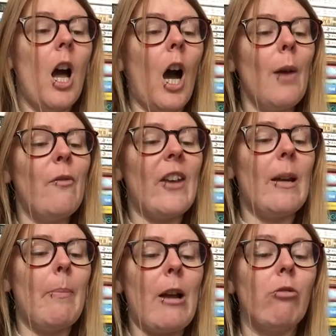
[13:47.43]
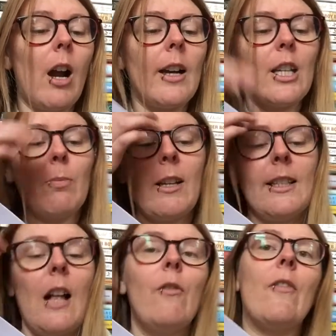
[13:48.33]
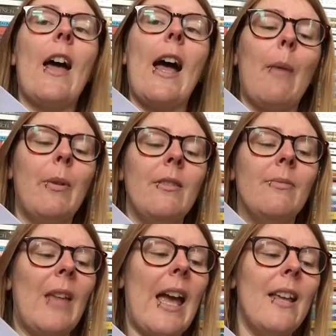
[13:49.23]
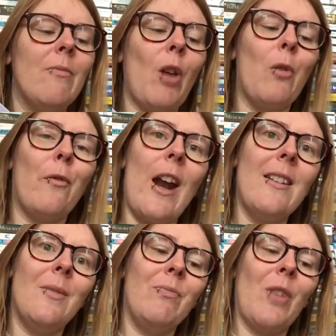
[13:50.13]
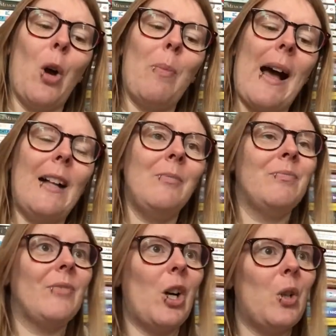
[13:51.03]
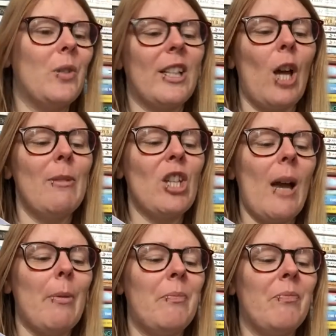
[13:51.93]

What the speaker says: I'd feel a bit grarkish myself if that happened, eh, old friend? Old pal? Old slimy chap?"